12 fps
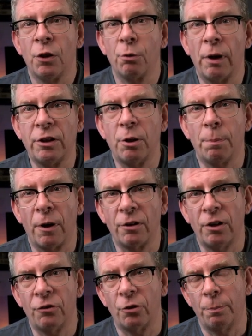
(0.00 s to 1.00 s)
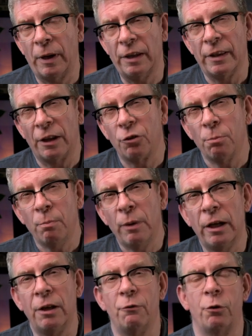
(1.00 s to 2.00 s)
the right to participate, and that's
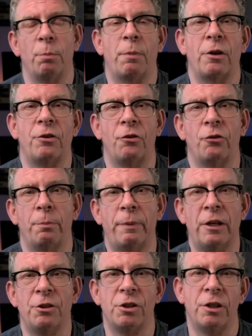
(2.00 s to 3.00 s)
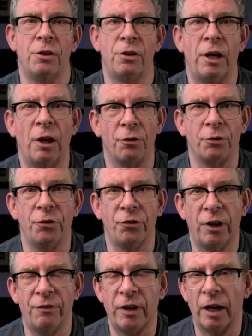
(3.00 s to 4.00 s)
meaningful participation in the health and
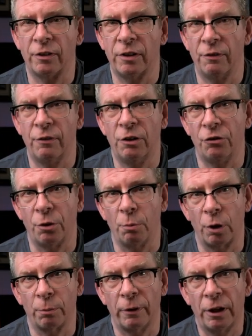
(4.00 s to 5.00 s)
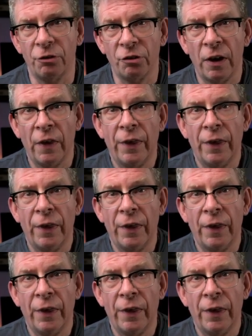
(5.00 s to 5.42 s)
safety activities of the workplace,